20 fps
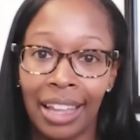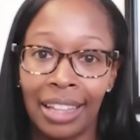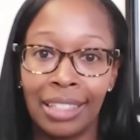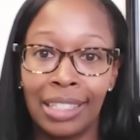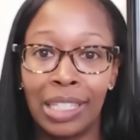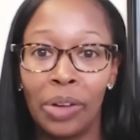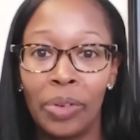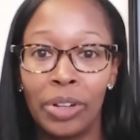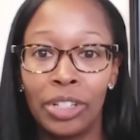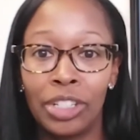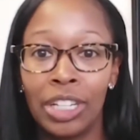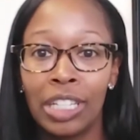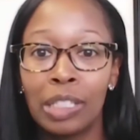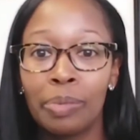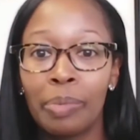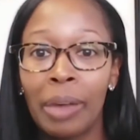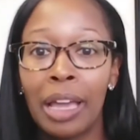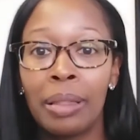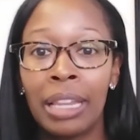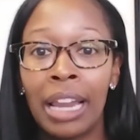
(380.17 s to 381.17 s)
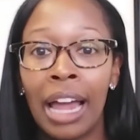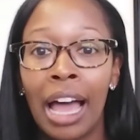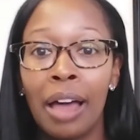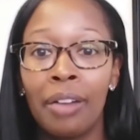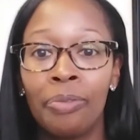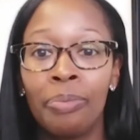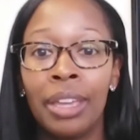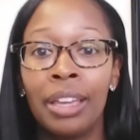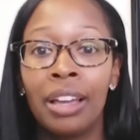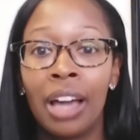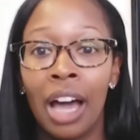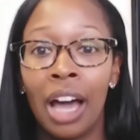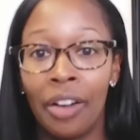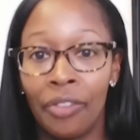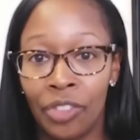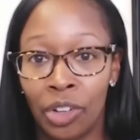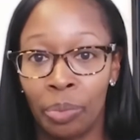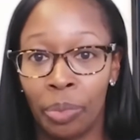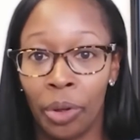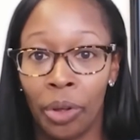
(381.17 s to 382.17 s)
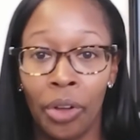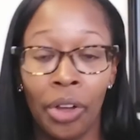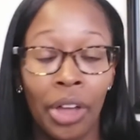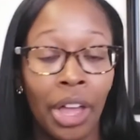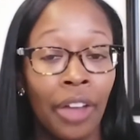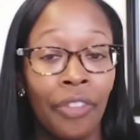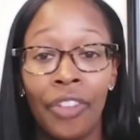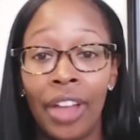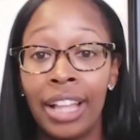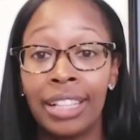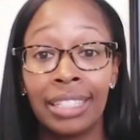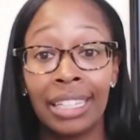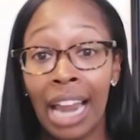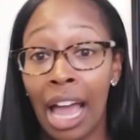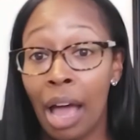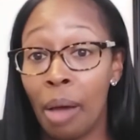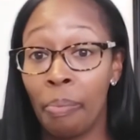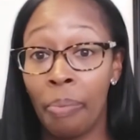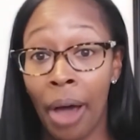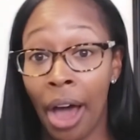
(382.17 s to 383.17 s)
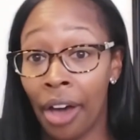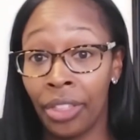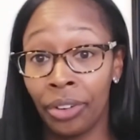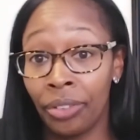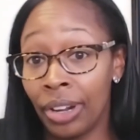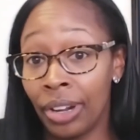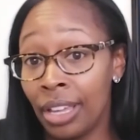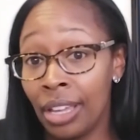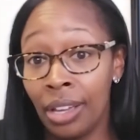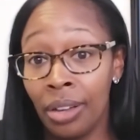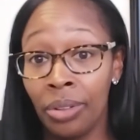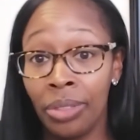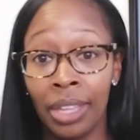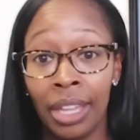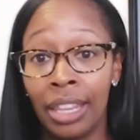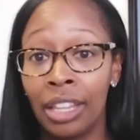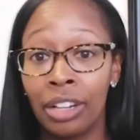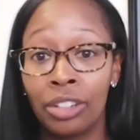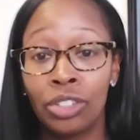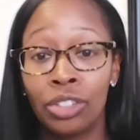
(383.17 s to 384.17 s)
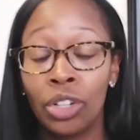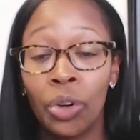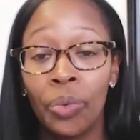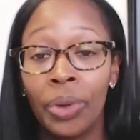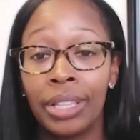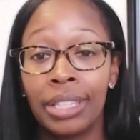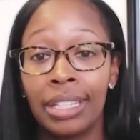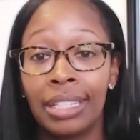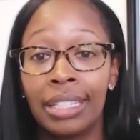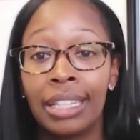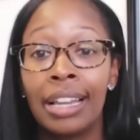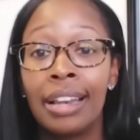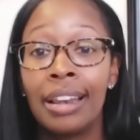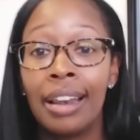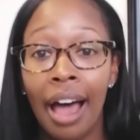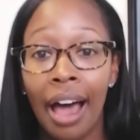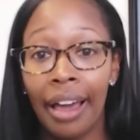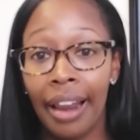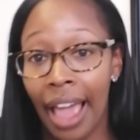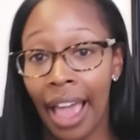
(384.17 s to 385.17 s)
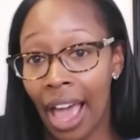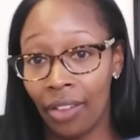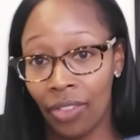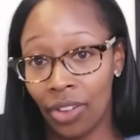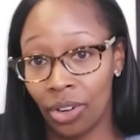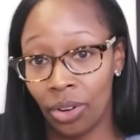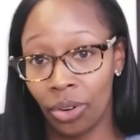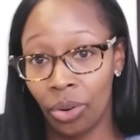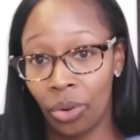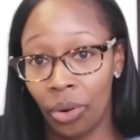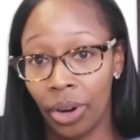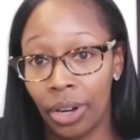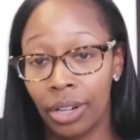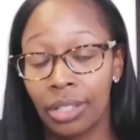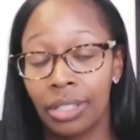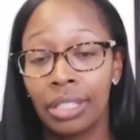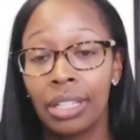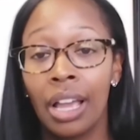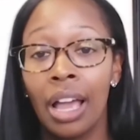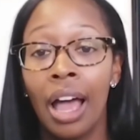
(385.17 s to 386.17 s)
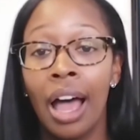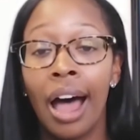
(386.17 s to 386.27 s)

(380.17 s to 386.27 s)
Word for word: And so it just might not be comfortable. If it's not bothering you, then there's no reason to not have intercourse.